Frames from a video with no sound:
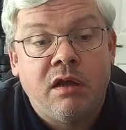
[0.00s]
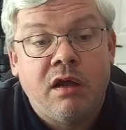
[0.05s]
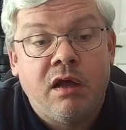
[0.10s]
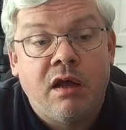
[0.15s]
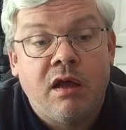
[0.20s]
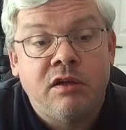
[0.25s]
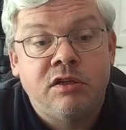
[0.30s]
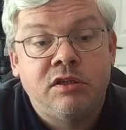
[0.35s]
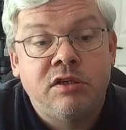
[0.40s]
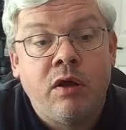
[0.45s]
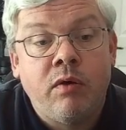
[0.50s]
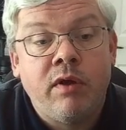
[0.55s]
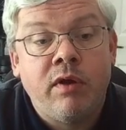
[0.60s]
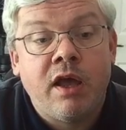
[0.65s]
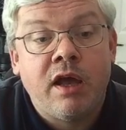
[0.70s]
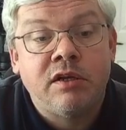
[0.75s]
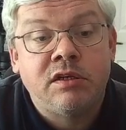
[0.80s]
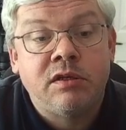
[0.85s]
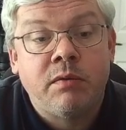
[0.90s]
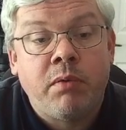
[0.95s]
and so he
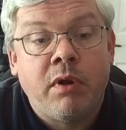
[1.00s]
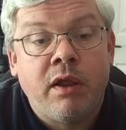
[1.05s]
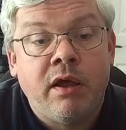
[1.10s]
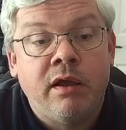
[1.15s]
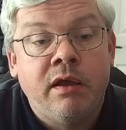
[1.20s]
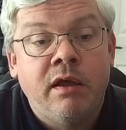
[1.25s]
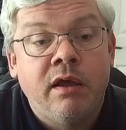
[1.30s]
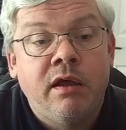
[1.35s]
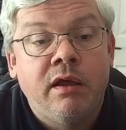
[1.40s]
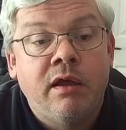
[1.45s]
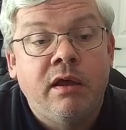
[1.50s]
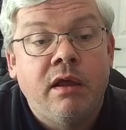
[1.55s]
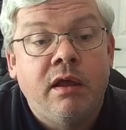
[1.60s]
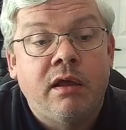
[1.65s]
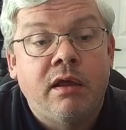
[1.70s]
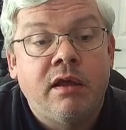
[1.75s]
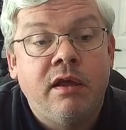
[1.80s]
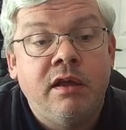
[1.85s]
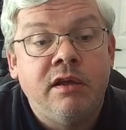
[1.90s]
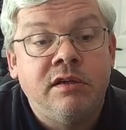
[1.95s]
has to play
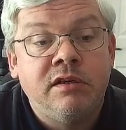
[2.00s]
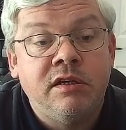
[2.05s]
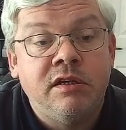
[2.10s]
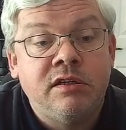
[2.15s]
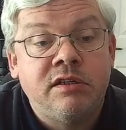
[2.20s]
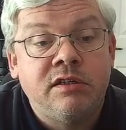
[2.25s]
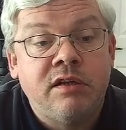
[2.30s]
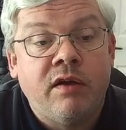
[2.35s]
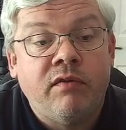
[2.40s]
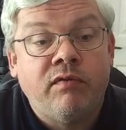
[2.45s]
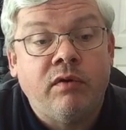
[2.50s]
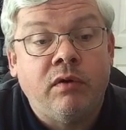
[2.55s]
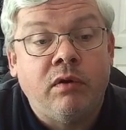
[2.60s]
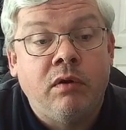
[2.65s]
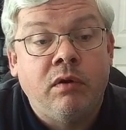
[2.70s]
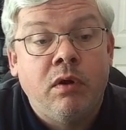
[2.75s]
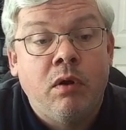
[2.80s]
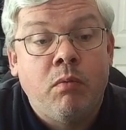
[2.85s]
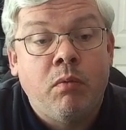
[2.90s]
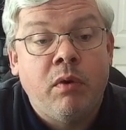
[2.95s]
king d7
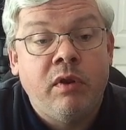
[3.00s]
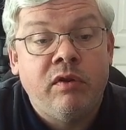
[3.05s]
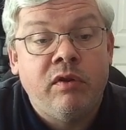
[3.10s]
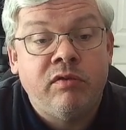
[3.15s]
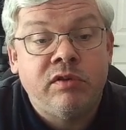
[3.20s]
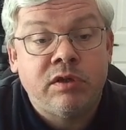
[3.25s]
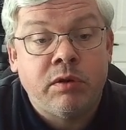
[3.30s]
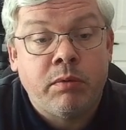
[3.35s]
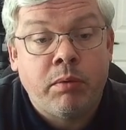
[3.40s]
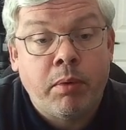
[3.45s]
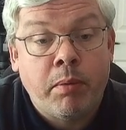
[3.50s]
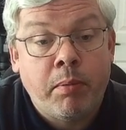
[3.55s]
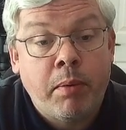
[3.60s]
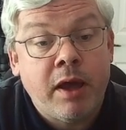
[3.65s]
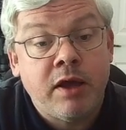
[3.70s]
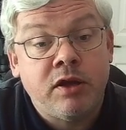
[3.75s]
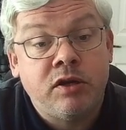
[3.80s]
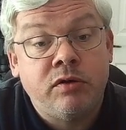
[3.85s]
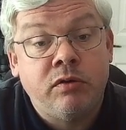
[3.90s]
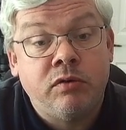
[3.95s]
when there is a
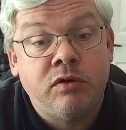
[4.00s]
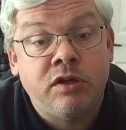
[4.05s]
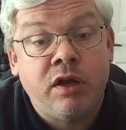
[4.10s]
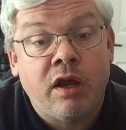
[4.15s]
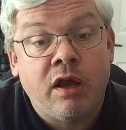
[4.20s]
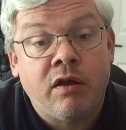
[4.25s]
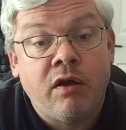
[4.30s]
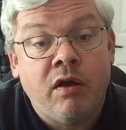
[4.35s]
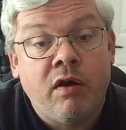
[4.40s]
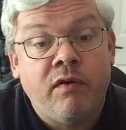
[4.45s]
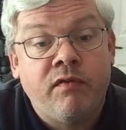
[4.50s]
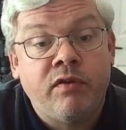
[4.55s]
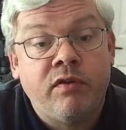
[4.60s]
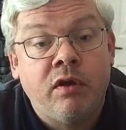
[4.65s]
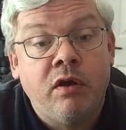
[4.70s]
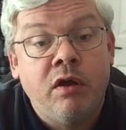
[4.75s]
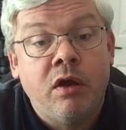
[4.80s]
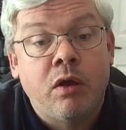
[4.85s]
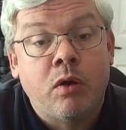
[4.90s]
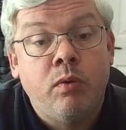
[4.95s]
perpetual check after
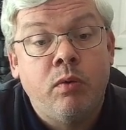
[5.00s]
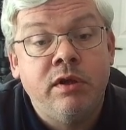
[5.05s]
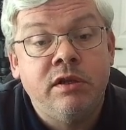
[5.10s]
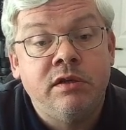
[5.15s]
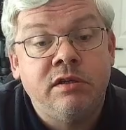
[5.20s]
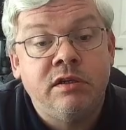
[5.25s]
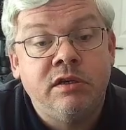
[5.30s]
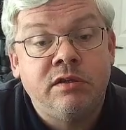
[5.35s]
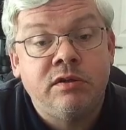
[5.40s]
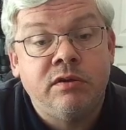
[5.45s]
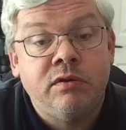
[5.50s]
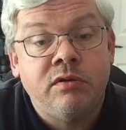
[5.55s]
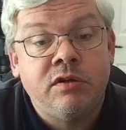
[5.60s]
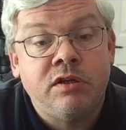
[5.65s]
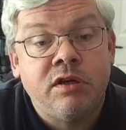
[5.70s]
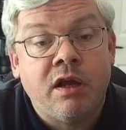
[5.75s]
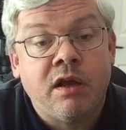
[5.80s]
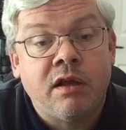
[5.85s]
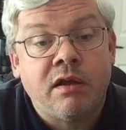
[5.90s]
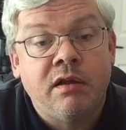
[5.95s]
queen d2
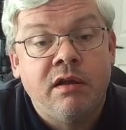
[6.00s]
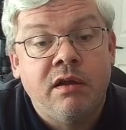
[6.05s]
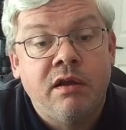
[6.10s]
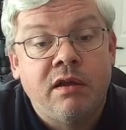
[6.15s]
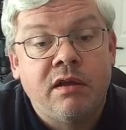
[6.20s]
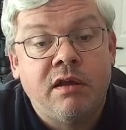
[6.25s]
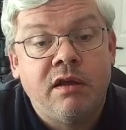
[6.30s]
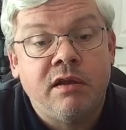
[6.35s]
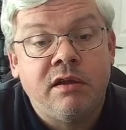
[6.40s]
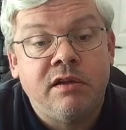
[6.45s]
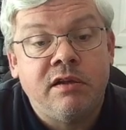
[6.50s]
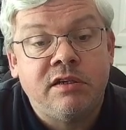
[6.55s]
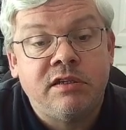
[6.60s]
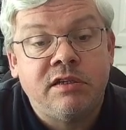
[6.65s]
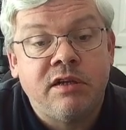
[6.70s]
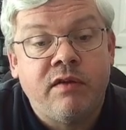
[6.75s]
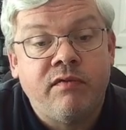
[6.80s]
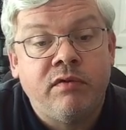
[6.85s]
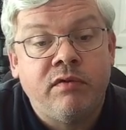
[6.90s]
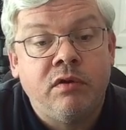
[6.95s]
check, king
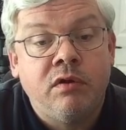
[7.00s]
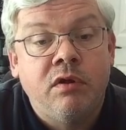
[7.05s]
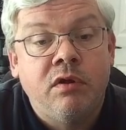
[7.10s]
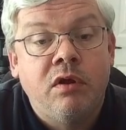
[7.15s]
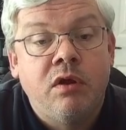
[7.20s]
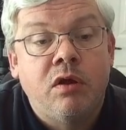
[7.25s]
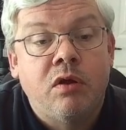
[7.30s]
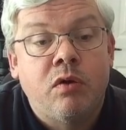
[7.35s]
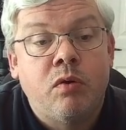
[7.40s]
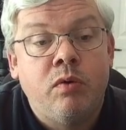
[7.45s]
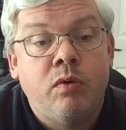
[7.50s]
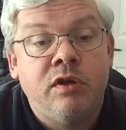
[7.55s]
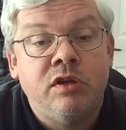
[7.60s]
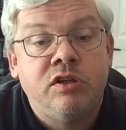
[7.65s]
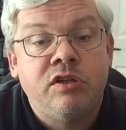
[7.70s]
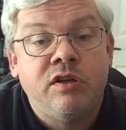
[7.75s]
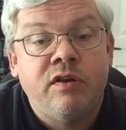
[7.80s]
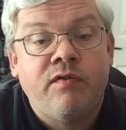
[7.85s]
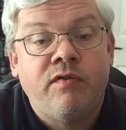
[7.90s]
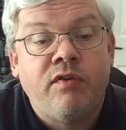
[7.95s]
e7, queen
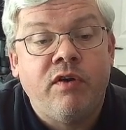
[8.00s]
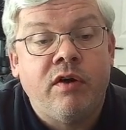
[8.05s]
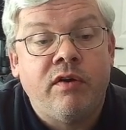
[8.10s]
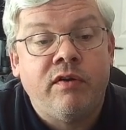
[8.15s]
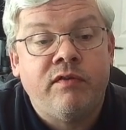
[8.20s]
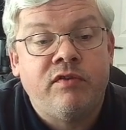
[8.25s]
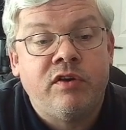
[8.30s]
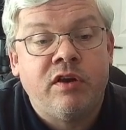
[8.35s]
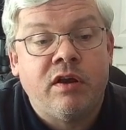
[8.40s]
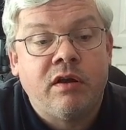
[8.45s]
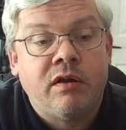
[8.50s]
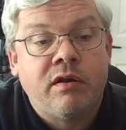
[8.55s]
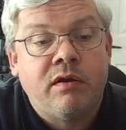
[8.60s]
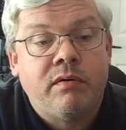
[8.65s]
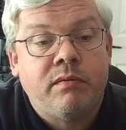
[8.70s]
g5 check.